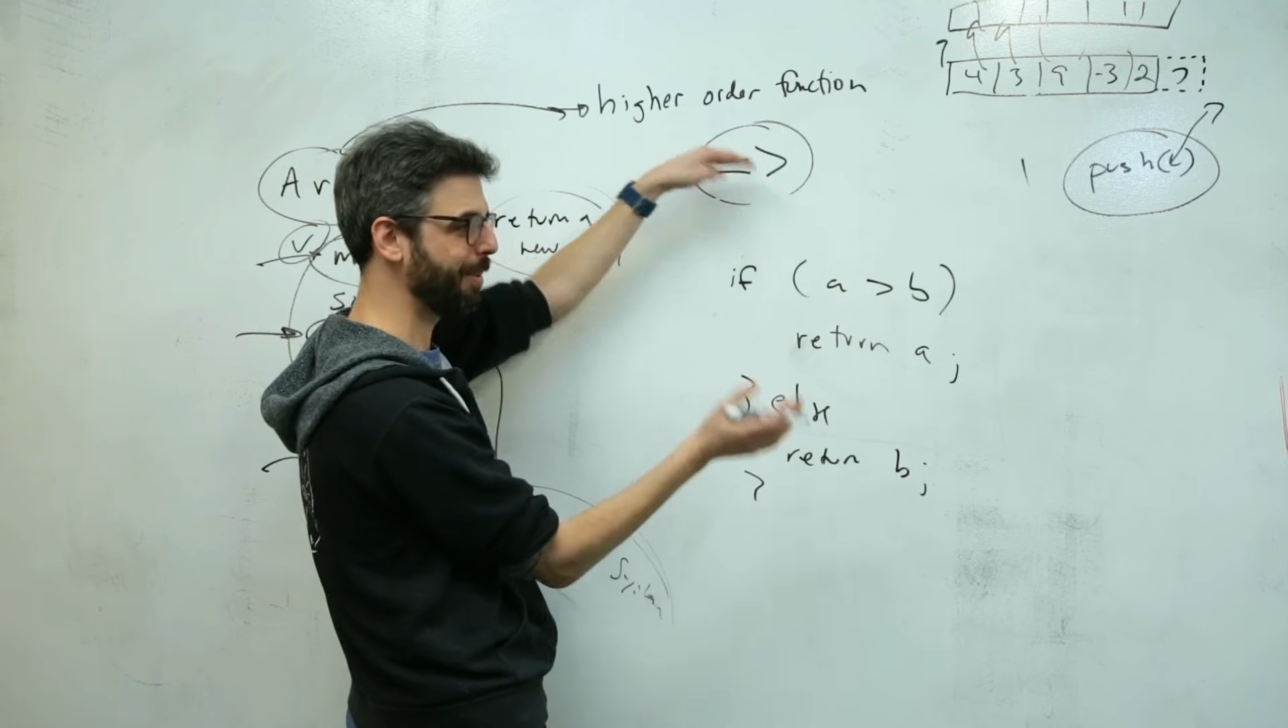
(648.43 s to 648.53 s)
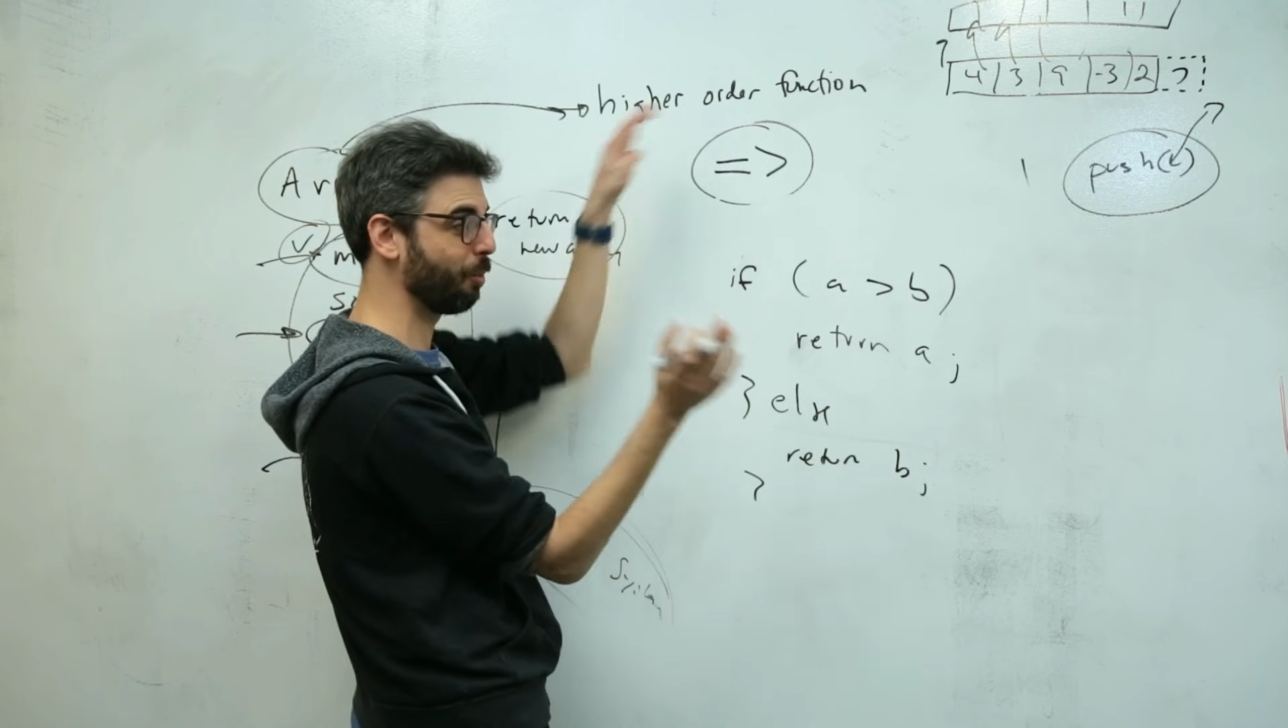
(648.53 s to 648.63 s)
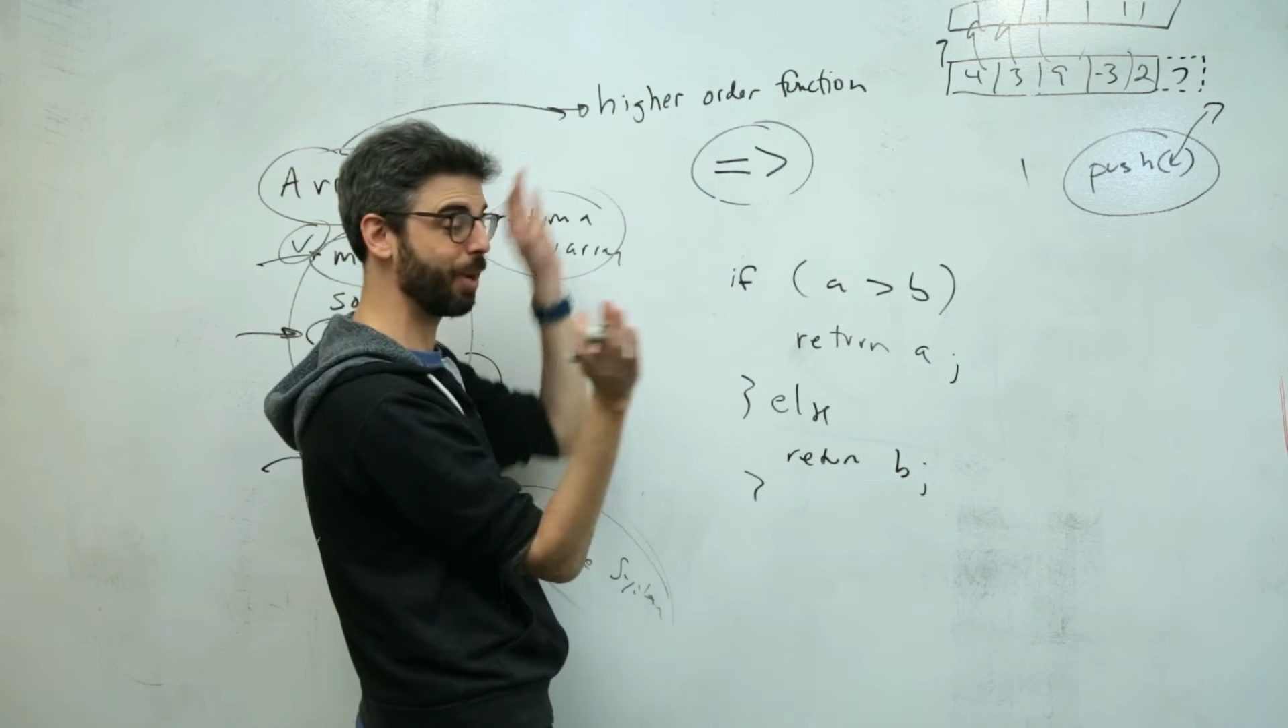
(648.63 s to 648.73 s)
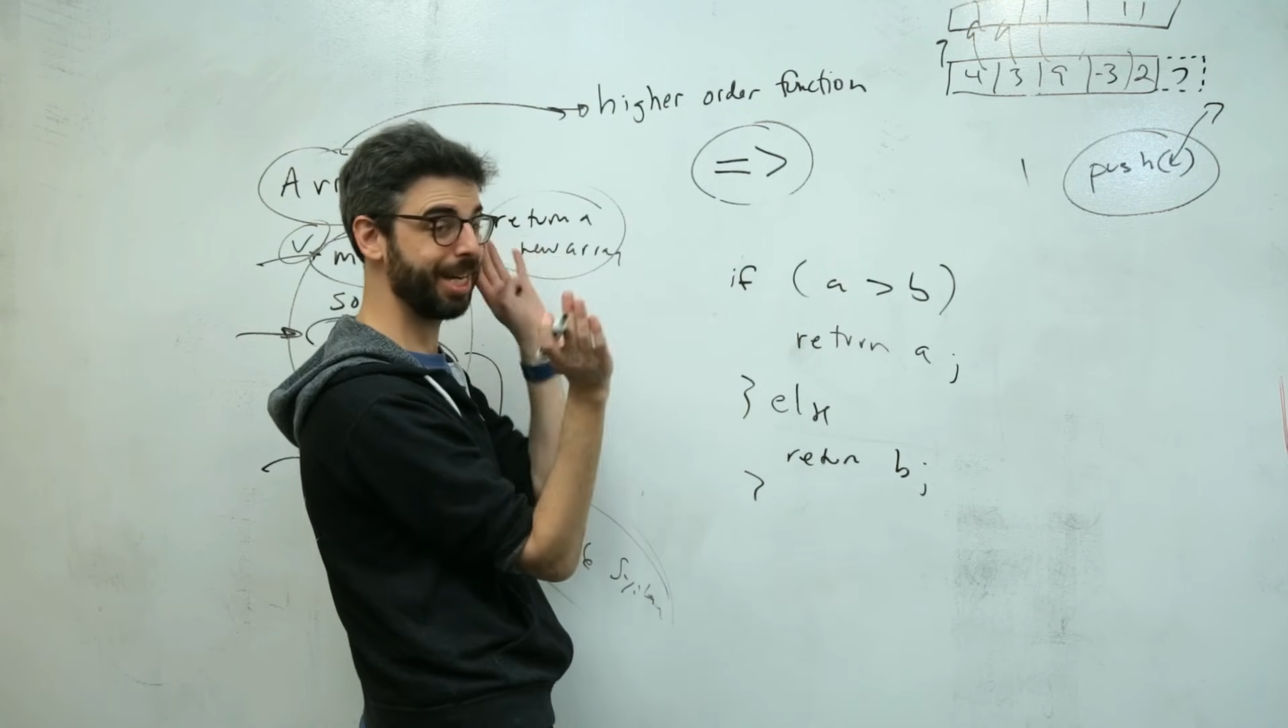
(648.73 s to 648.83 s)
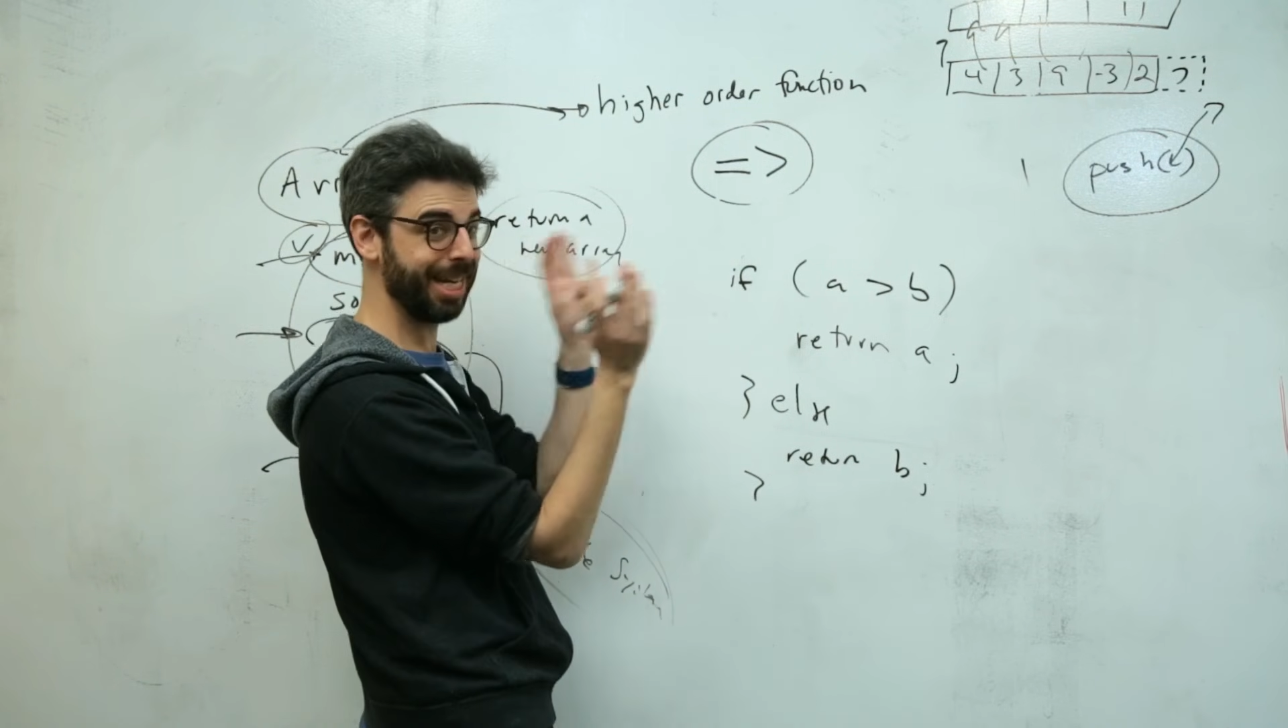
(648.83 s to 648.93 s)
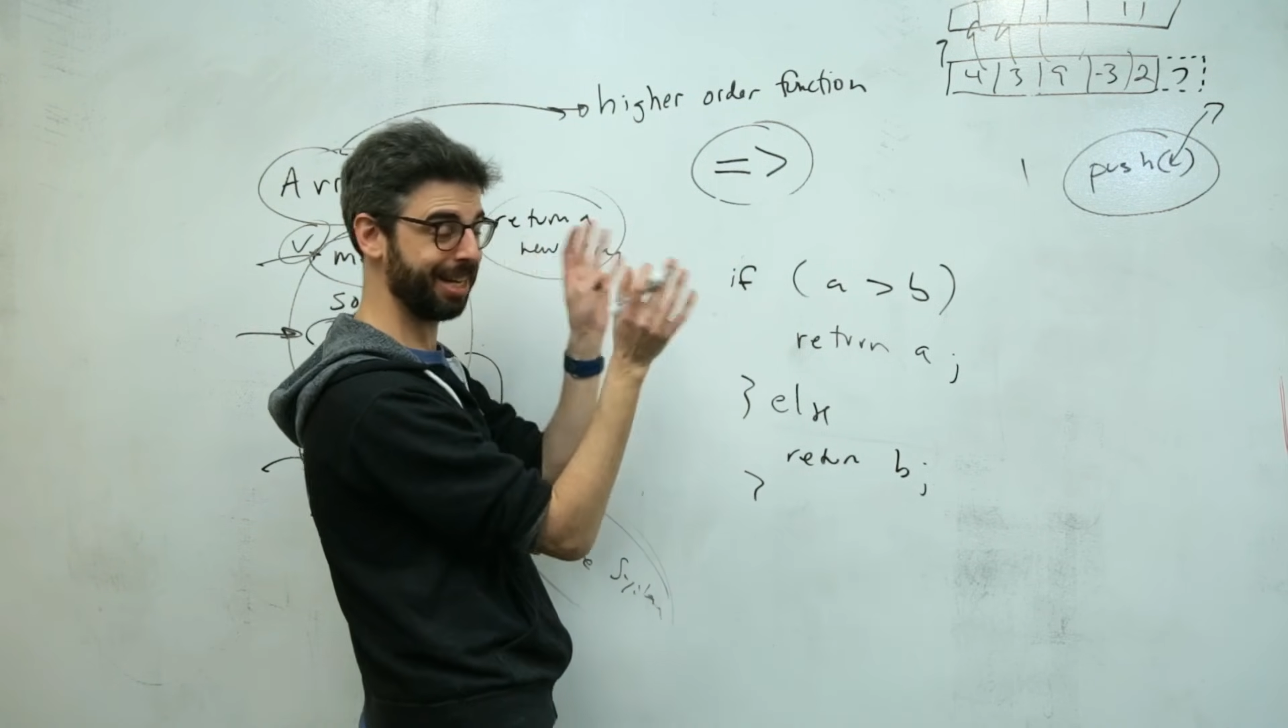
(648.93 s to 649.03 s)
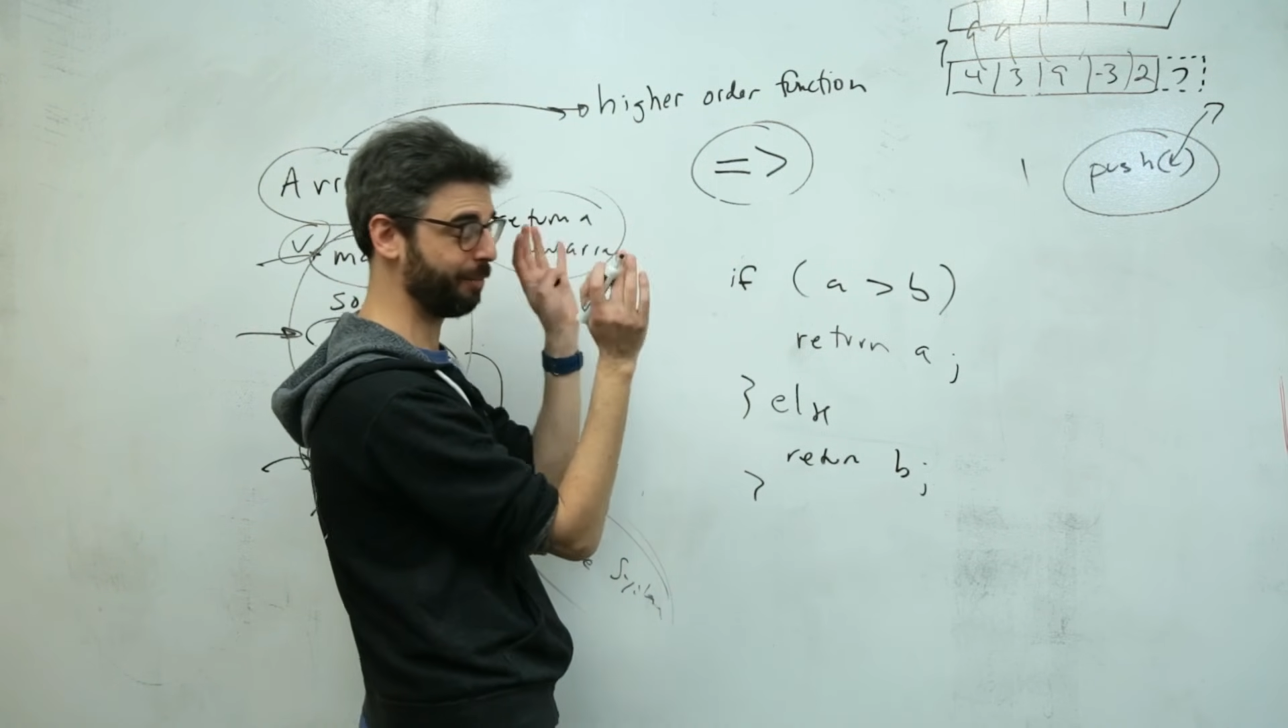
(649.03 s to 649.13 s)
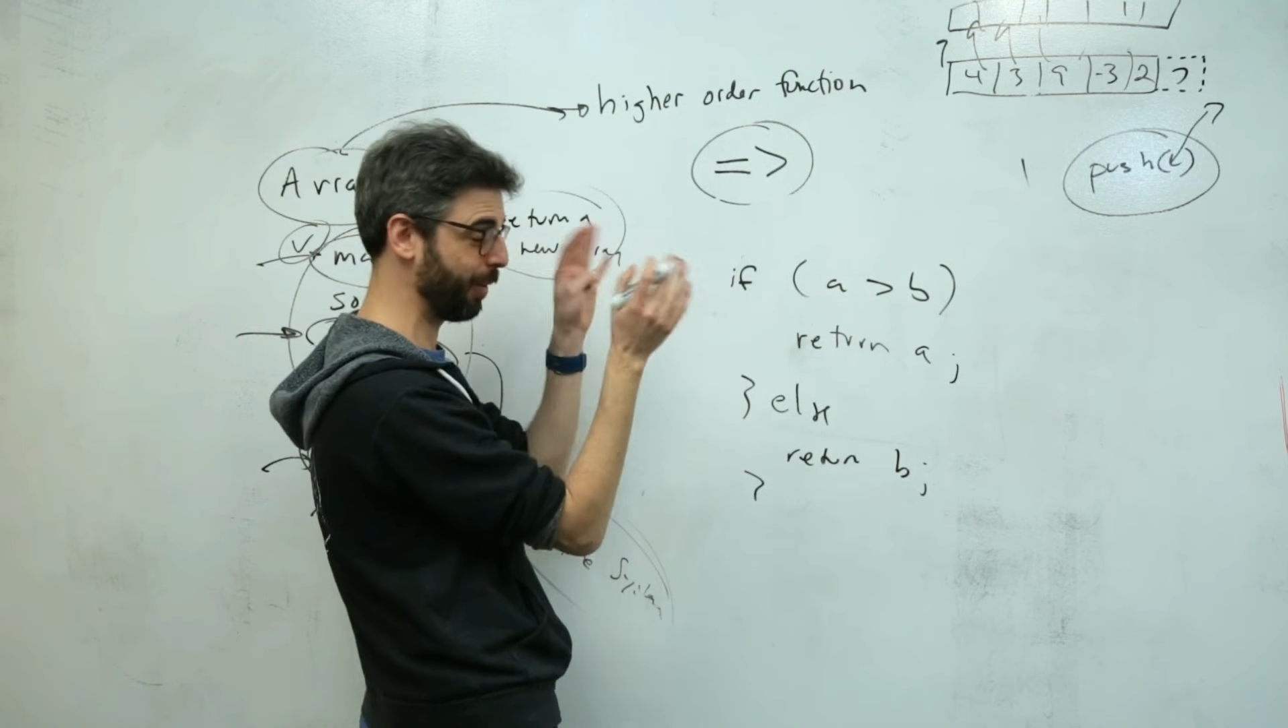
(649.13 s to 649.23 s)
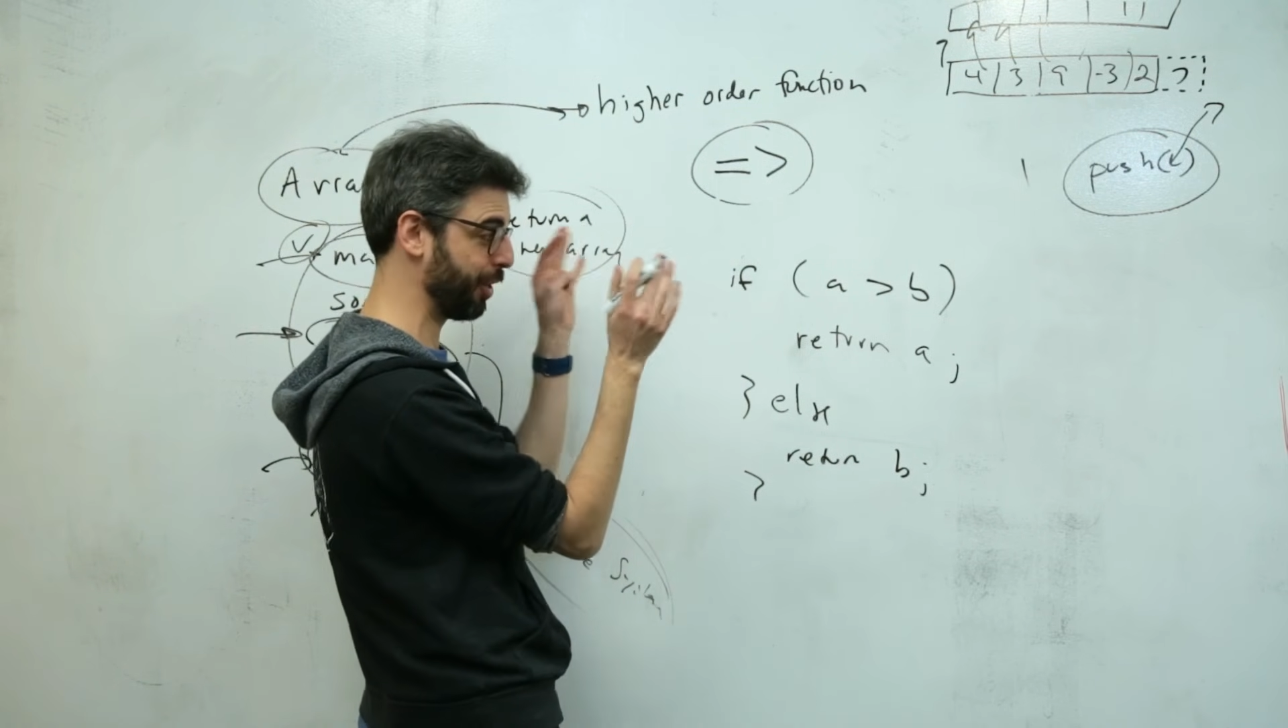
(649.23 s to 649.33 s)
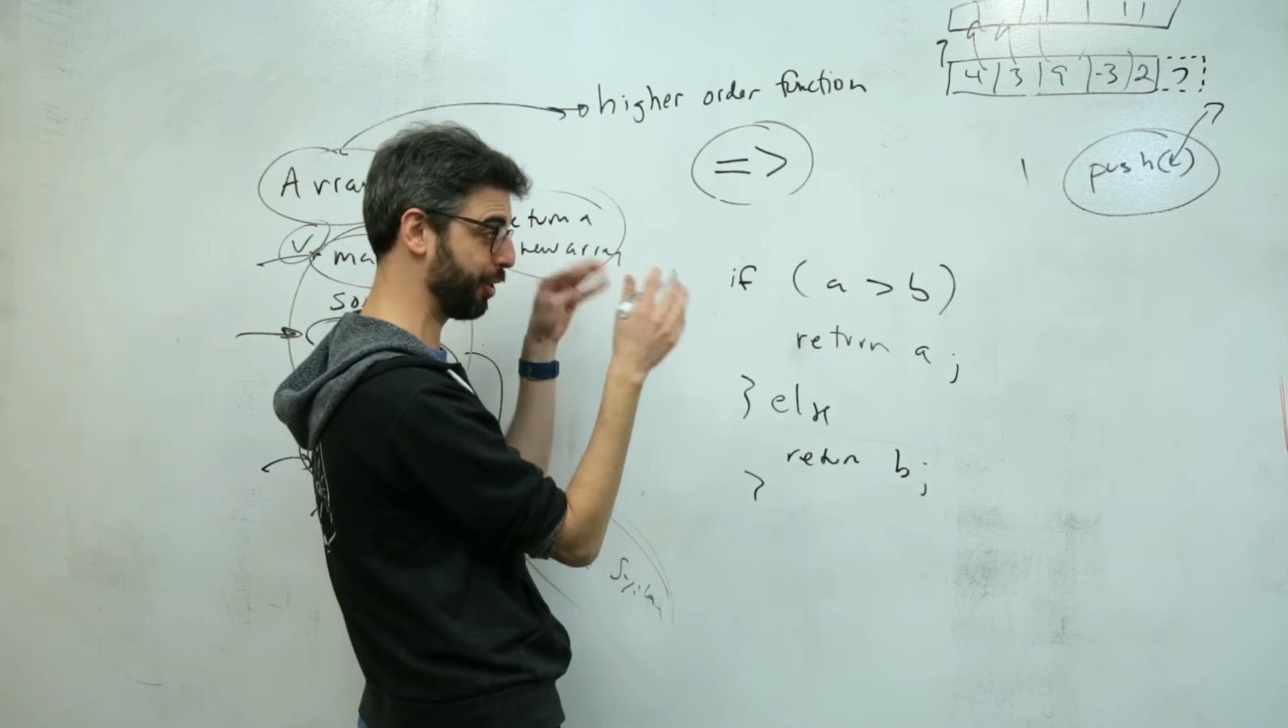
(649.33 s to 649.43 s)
be written in with a